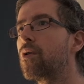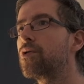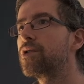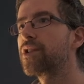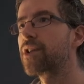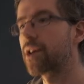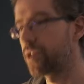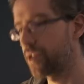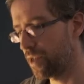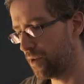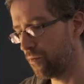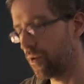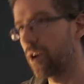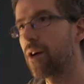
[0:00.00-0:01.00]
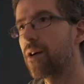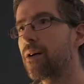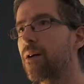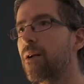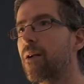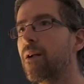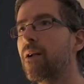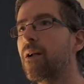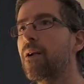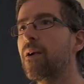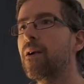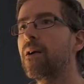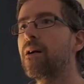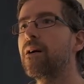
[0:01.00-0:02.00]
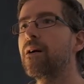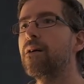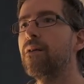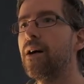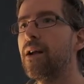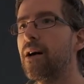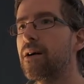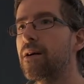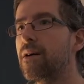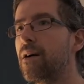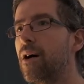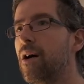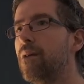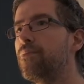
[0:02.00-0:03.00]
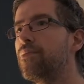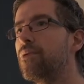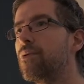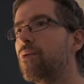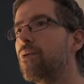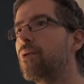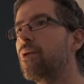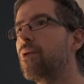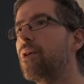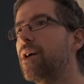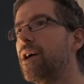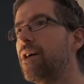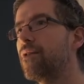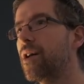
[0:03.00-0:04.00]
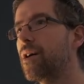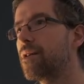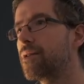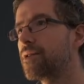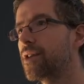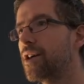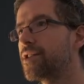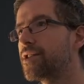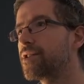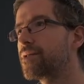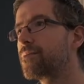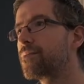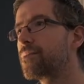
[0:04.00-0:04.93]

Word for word: So you can see, voila, voila, up, and voila, that's it.